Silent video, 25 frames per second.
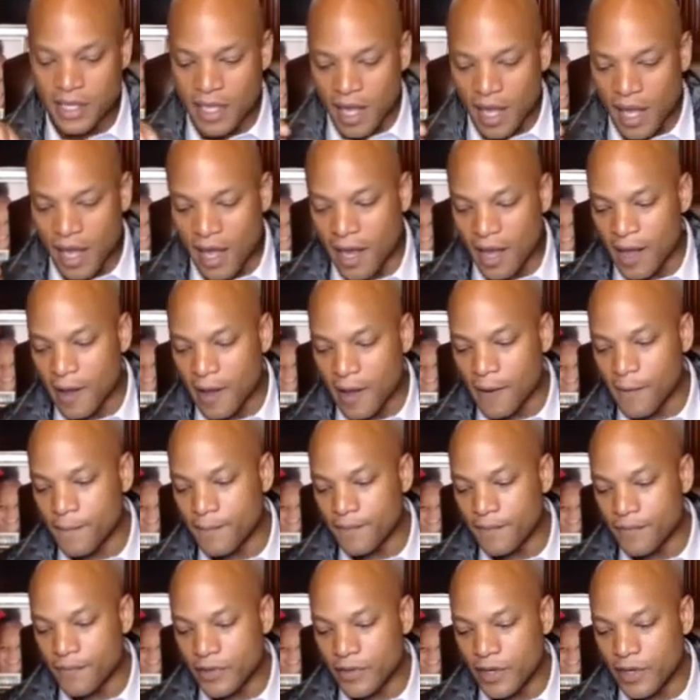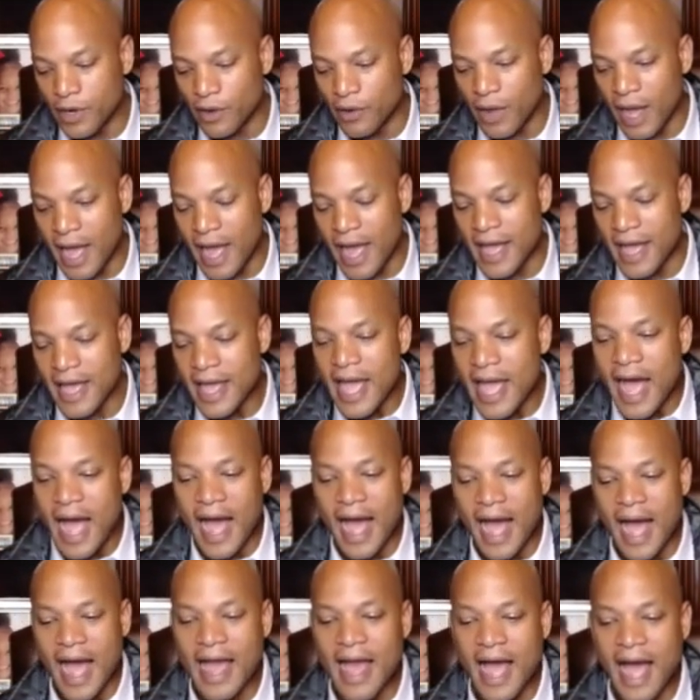
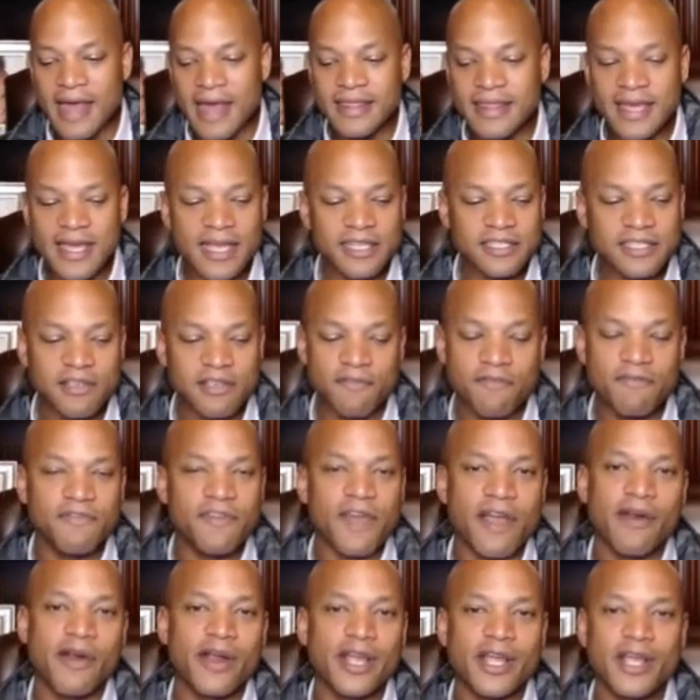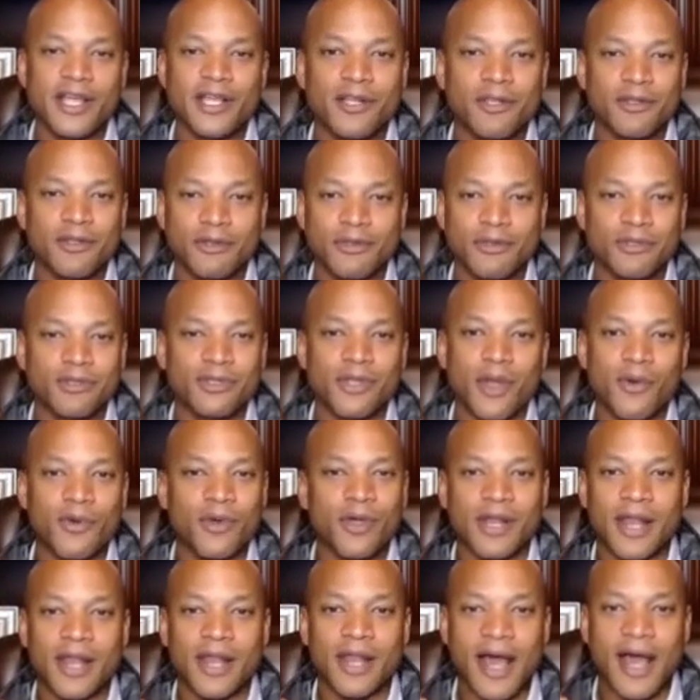I think it's a very
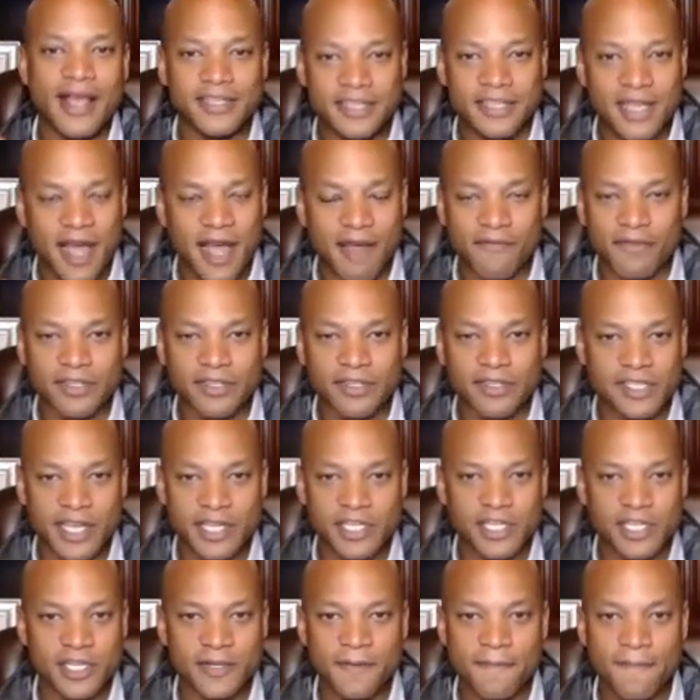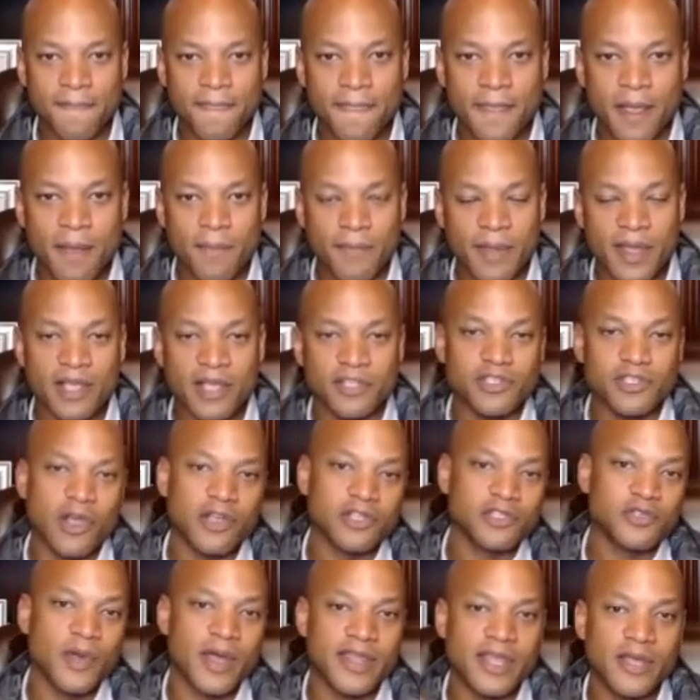localized conversation, because
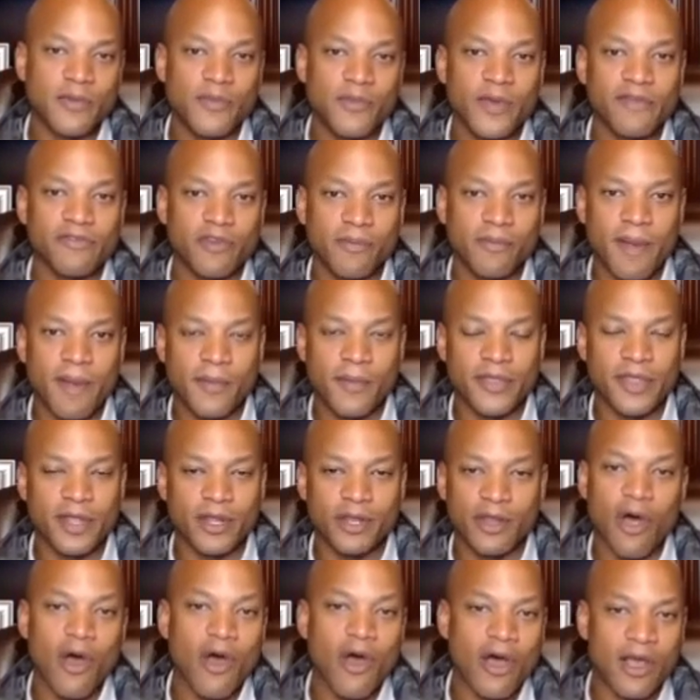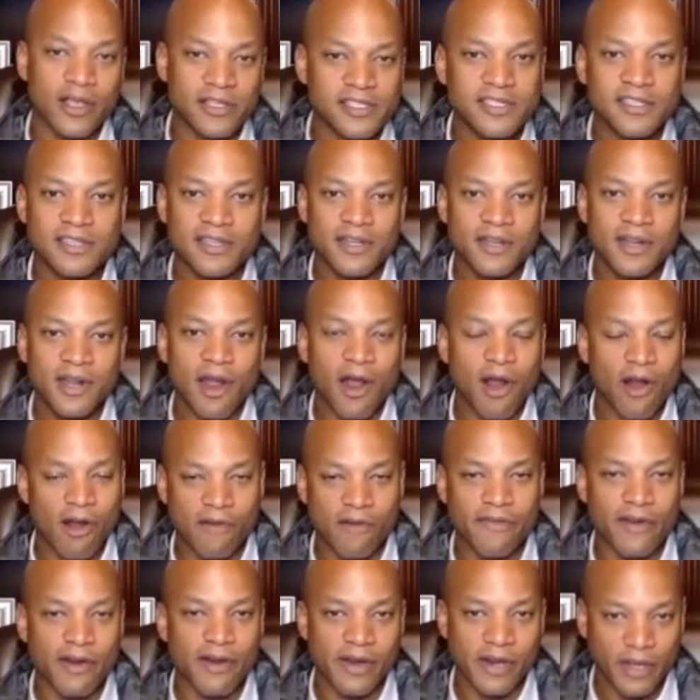also I think we have to remember that laws are a
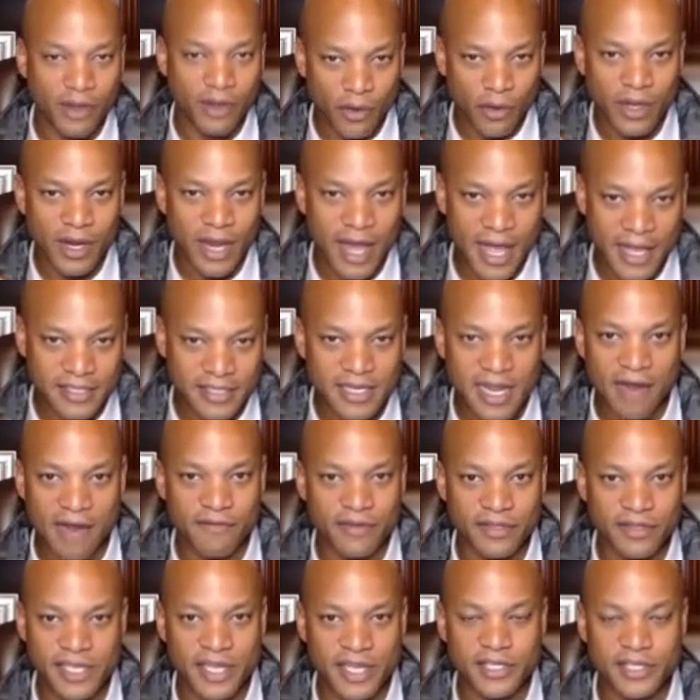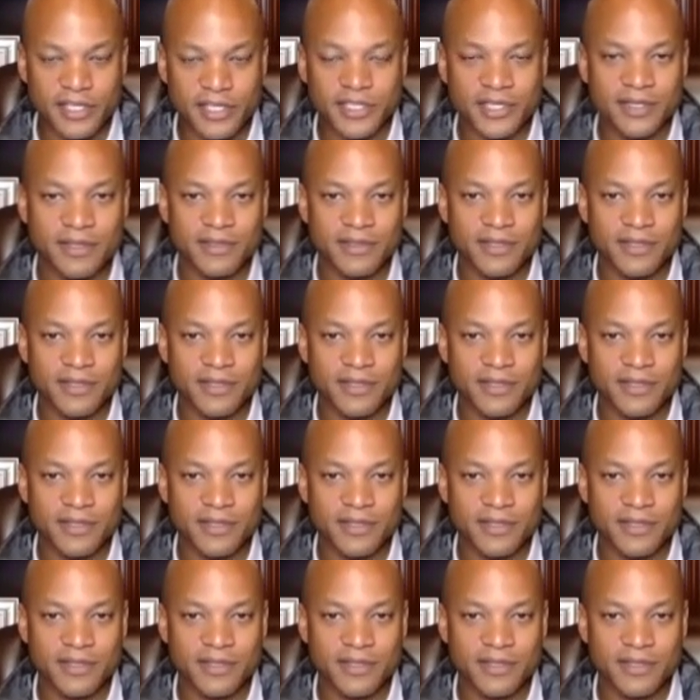very localized conversation.